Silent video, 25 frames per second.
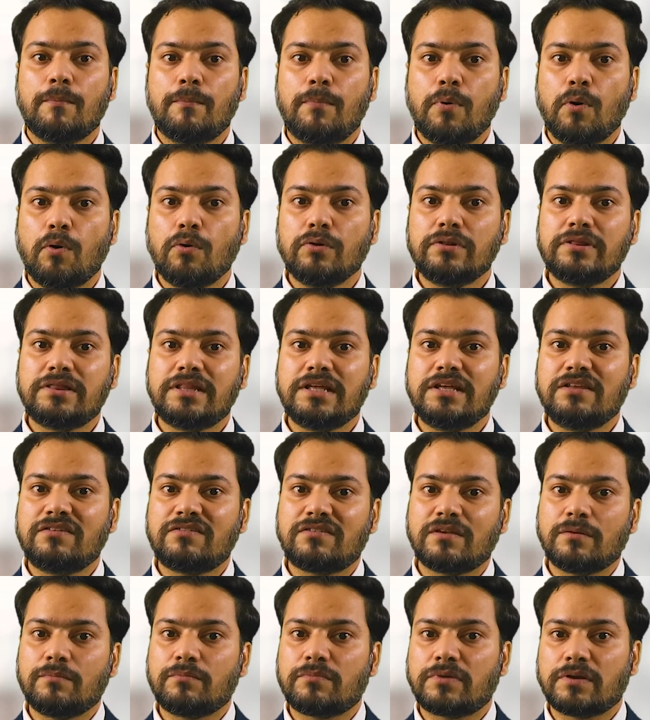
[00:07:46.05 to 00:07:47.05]
both these
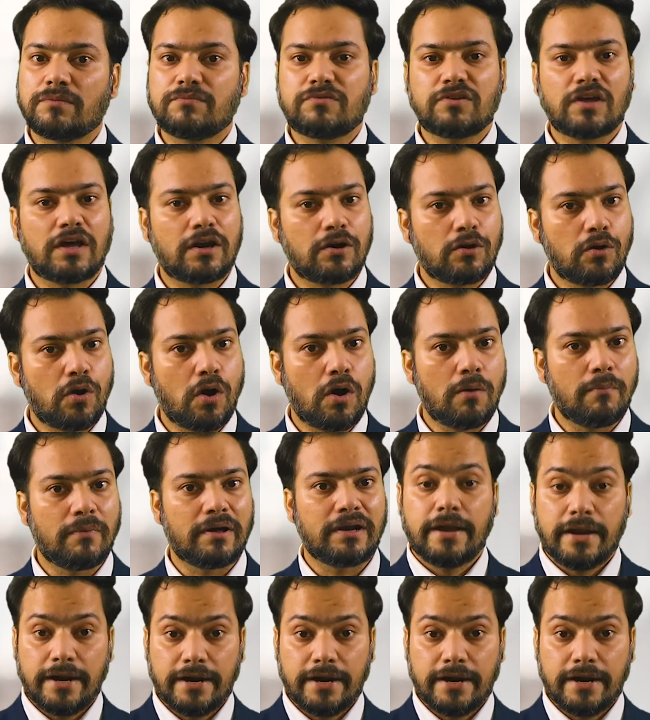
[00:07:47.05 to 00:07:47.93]
symptoms are common.